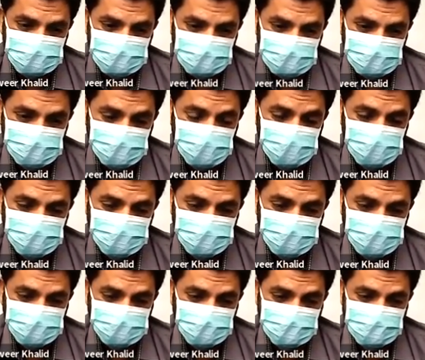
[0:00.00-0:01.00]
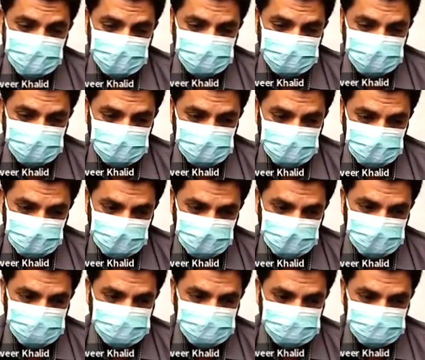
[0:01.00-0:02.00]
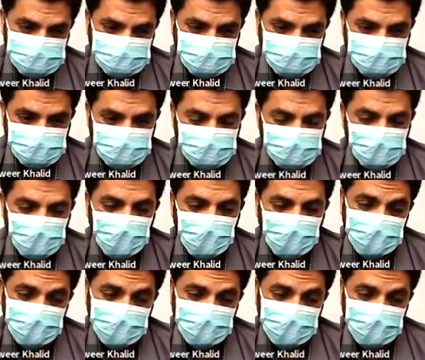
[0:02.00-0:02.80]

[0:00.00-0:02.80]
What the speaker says: hemoglobin between 7 to 8. And